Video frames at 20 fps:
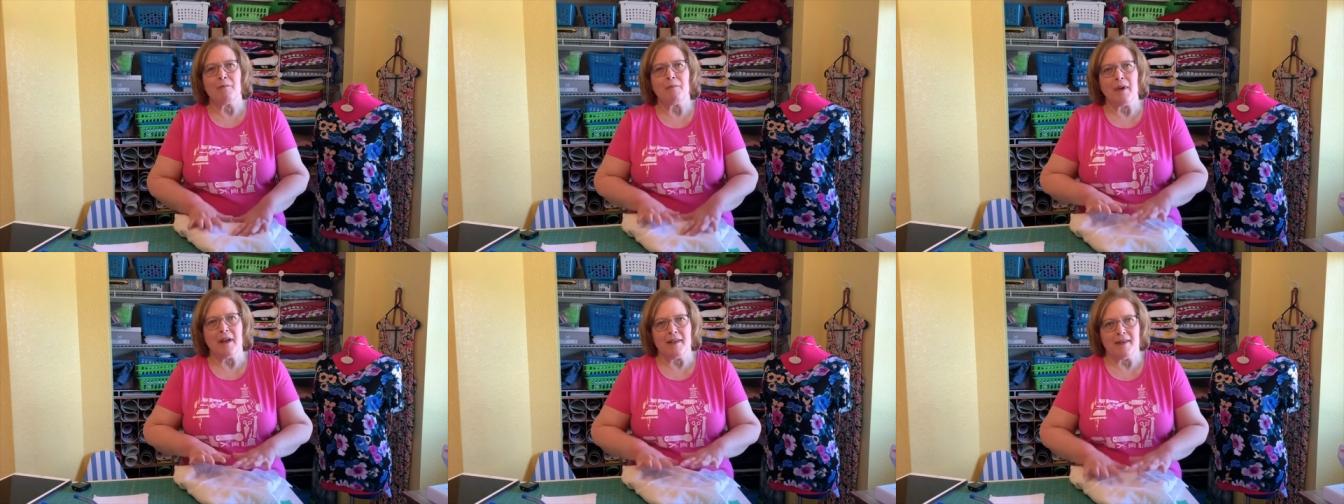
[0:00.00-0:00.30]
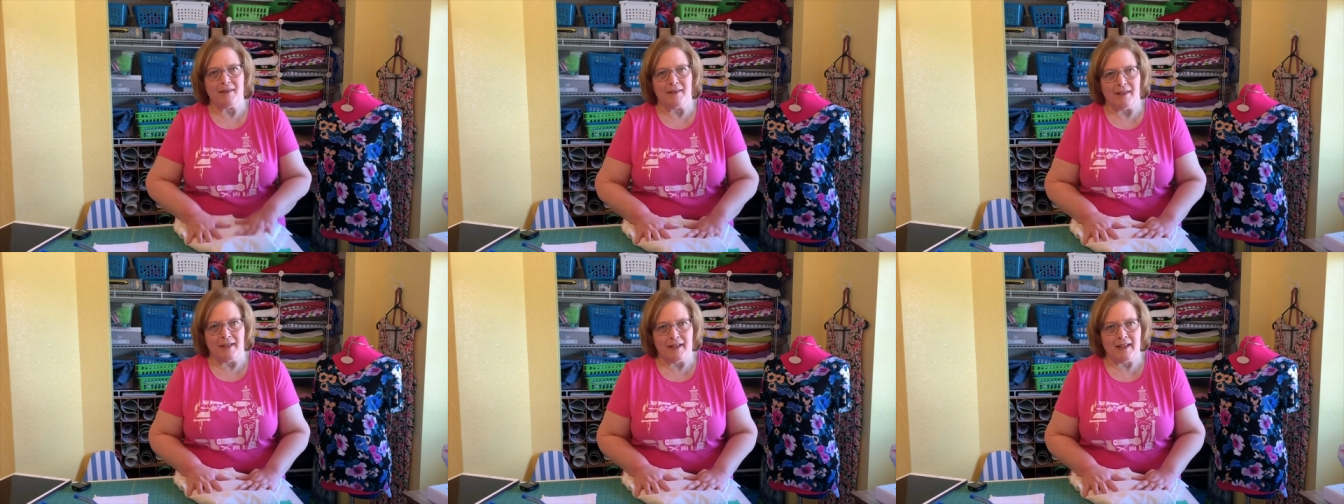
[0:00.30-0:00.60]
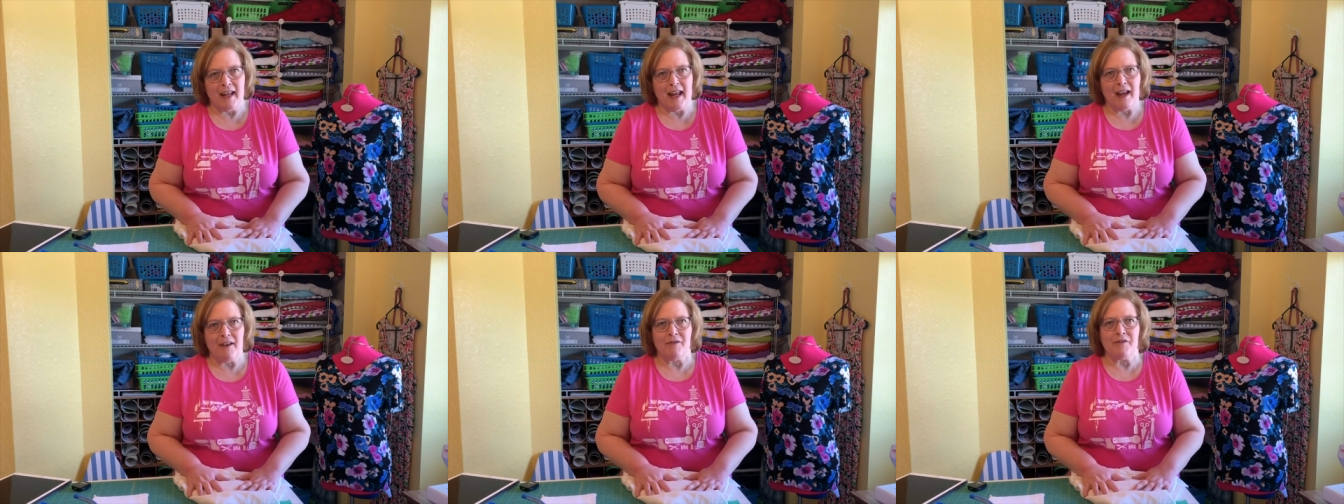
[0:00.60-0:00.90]

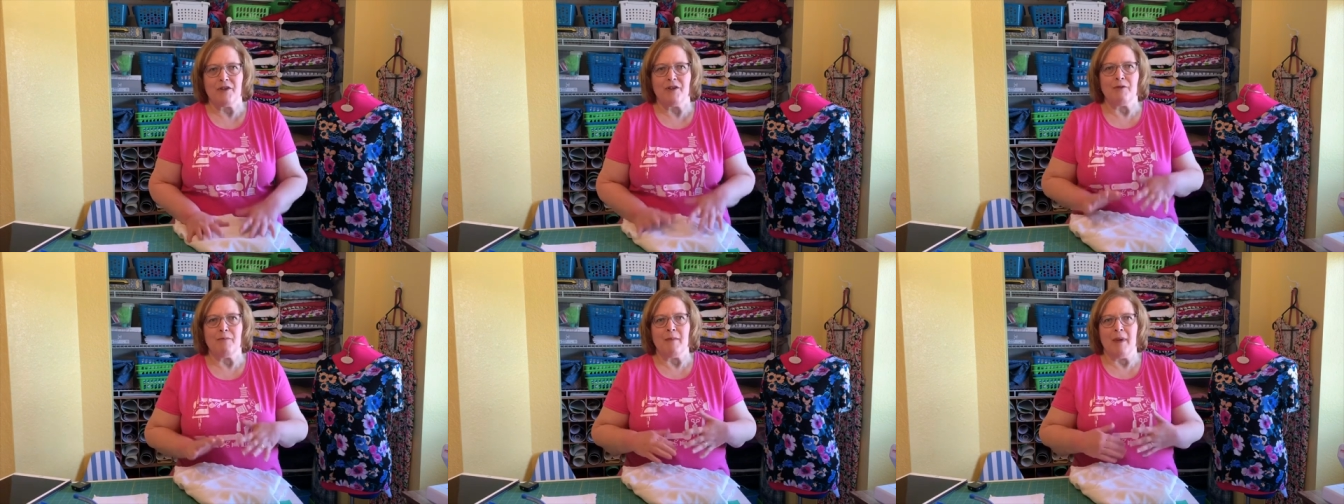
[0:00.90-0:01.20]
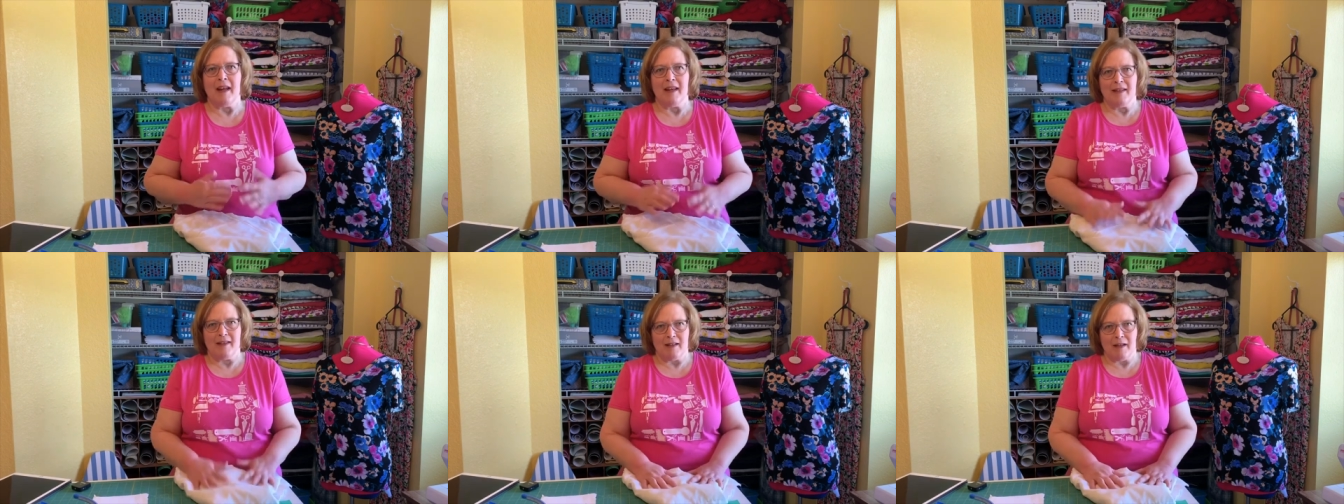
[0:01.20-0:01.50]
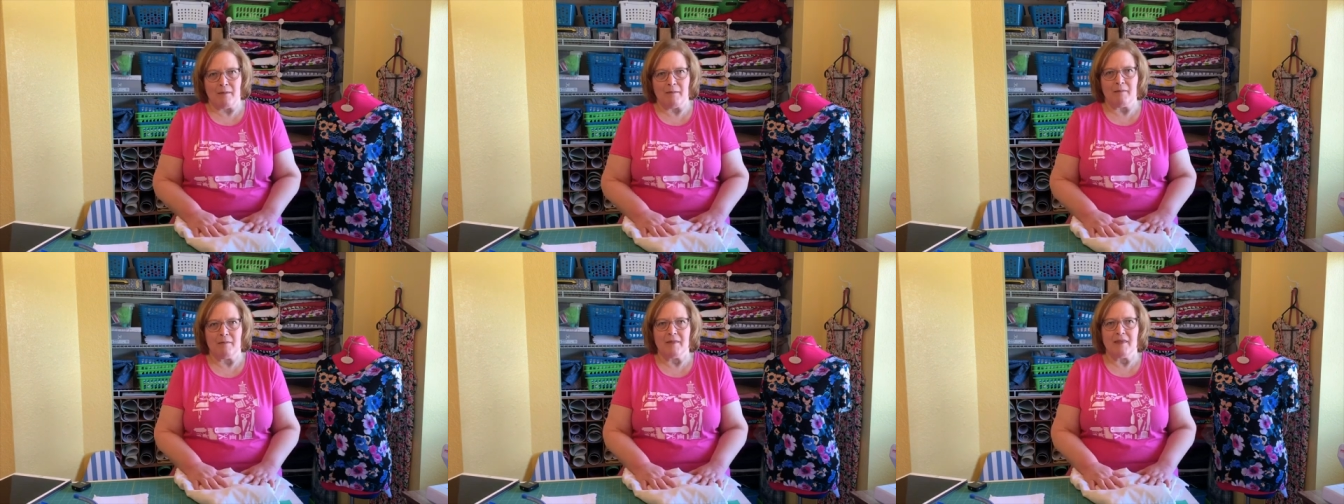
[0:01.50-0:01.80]
muslin after you make
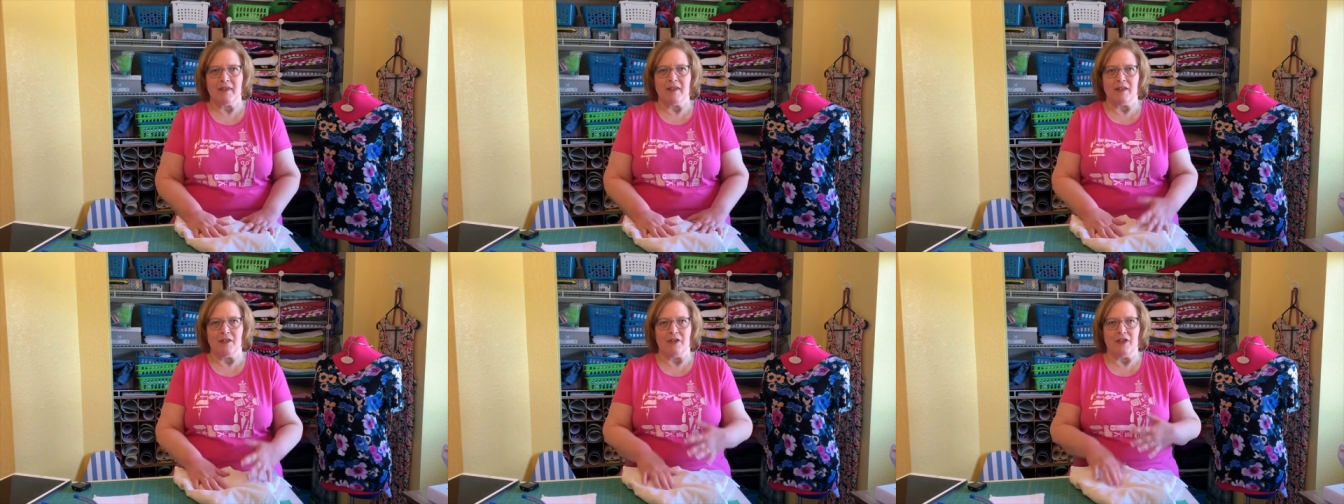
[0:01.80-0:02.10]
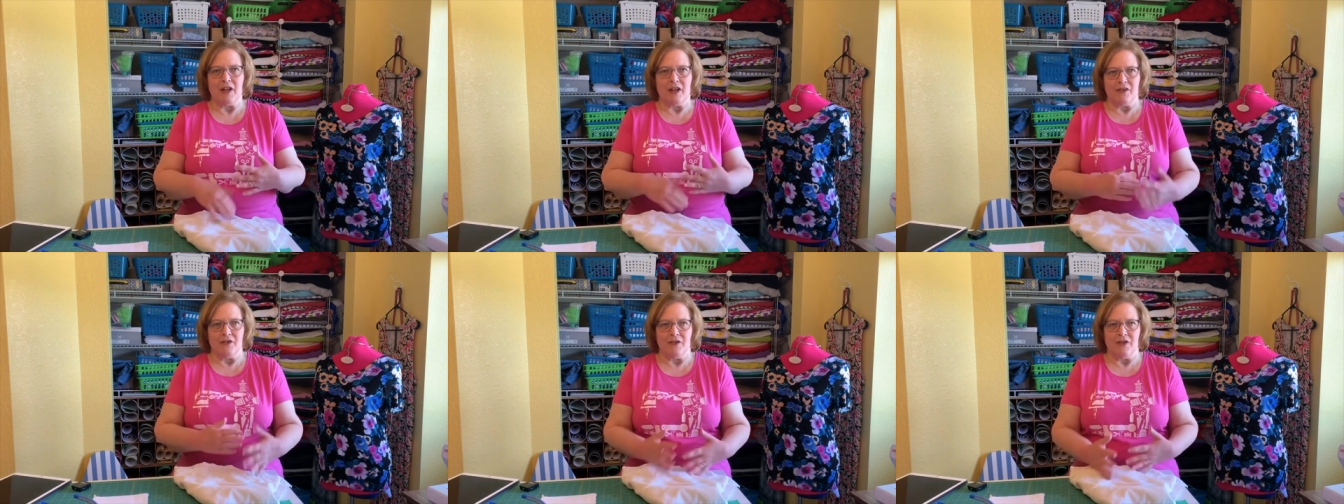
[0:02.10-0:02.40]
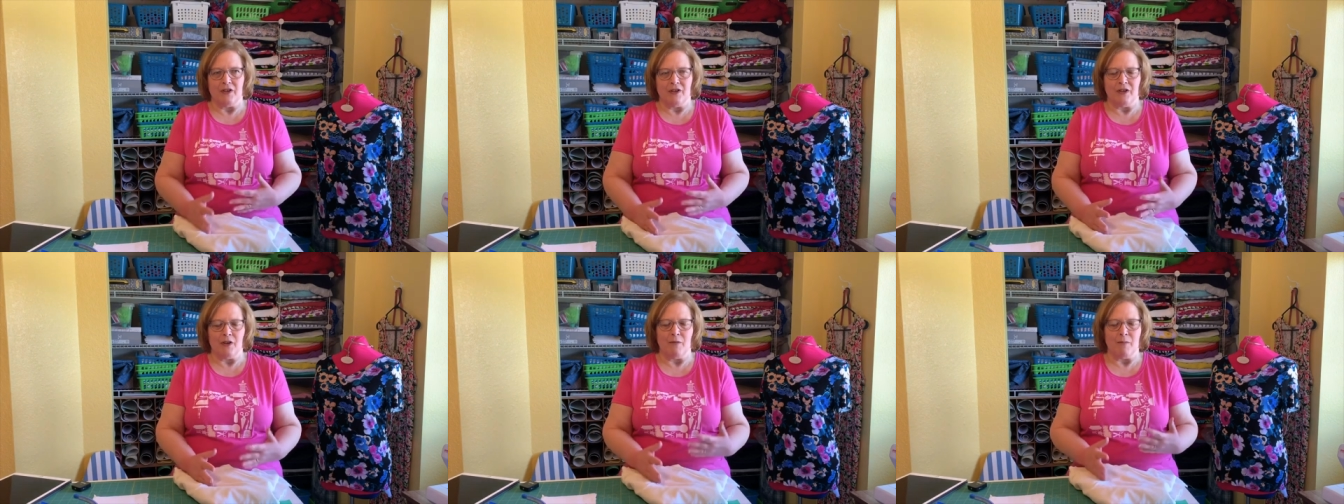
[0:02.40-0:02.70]
some
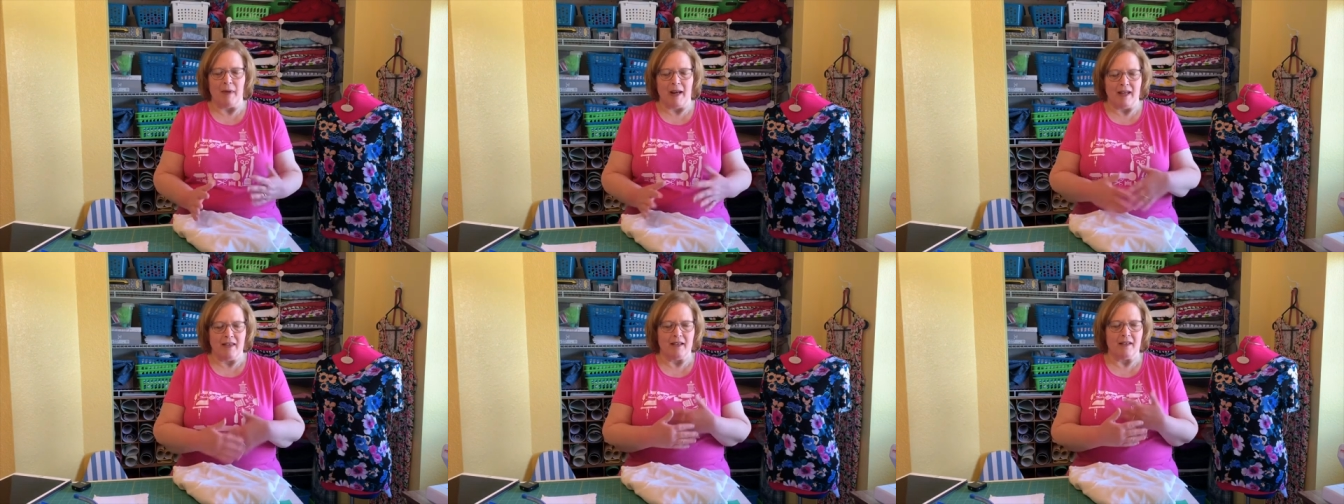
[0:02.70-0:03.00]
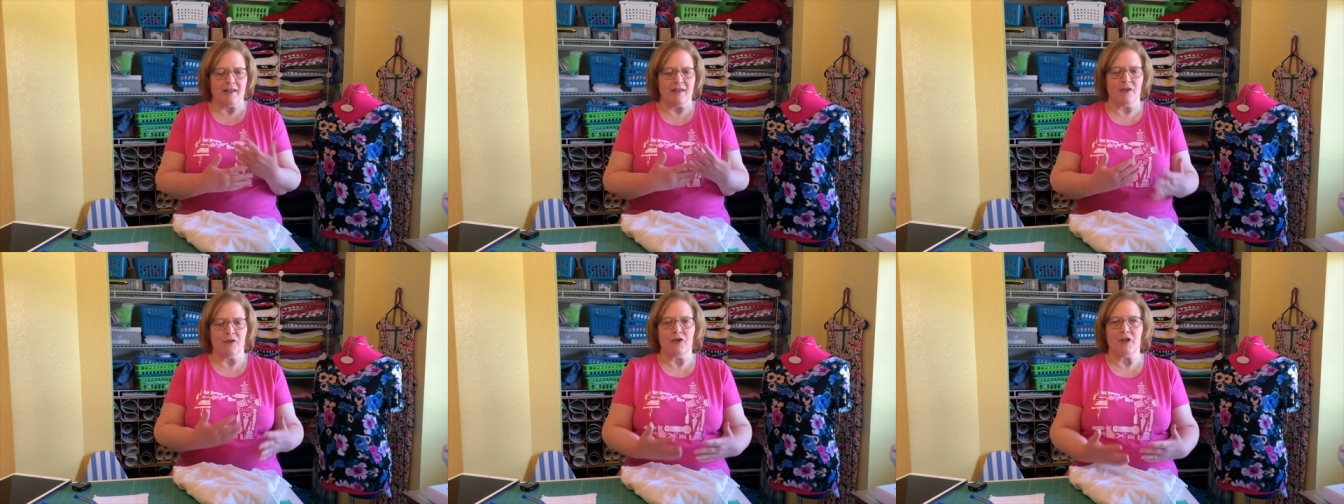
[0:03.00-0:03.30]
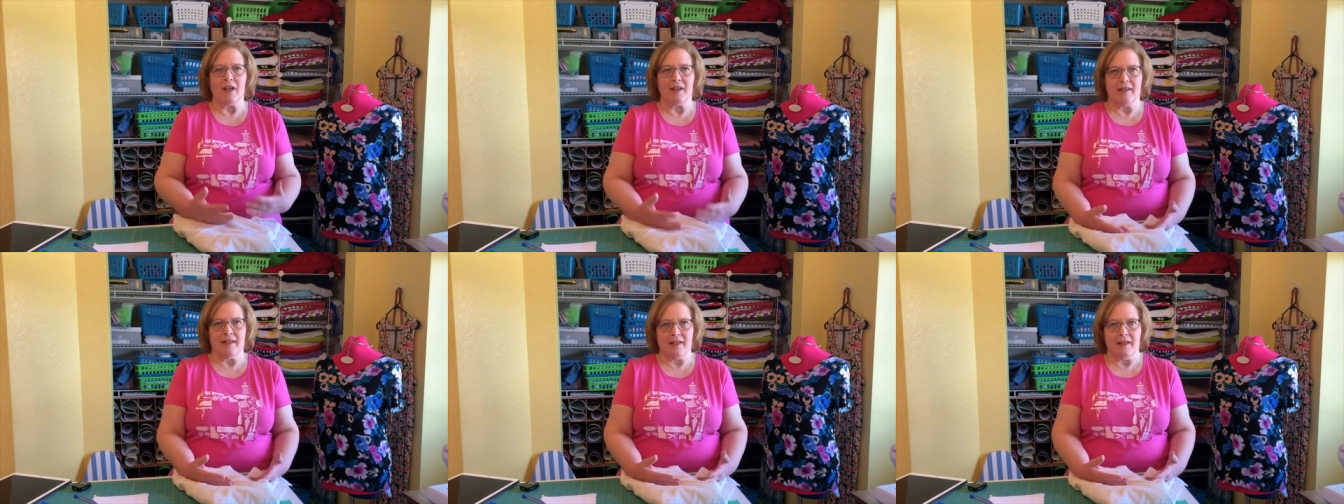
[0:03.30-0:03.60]
suggestion, you know, make the
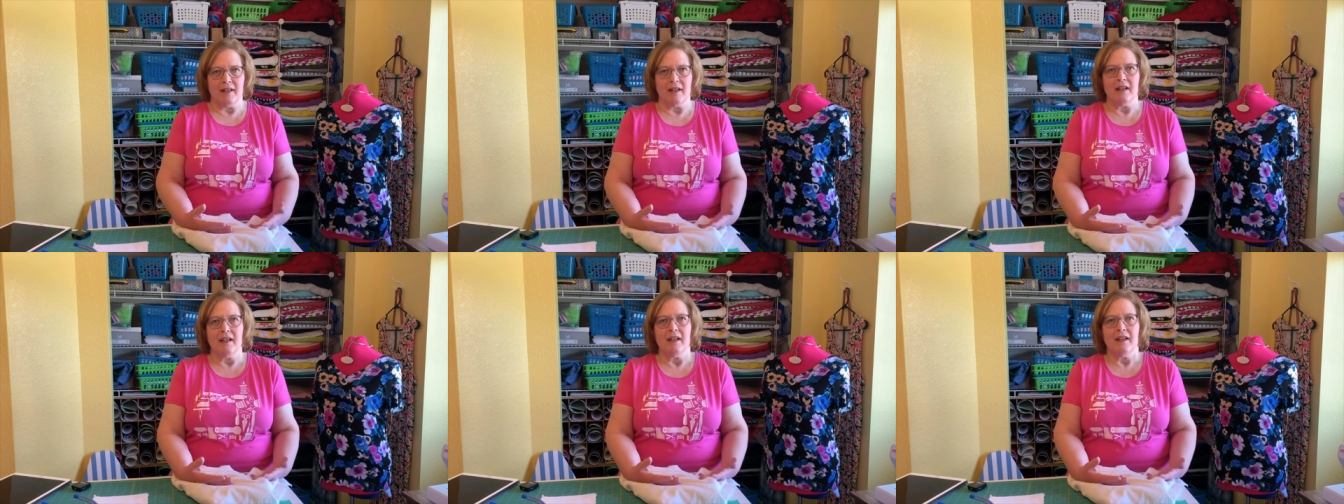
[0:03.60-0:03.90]
suggested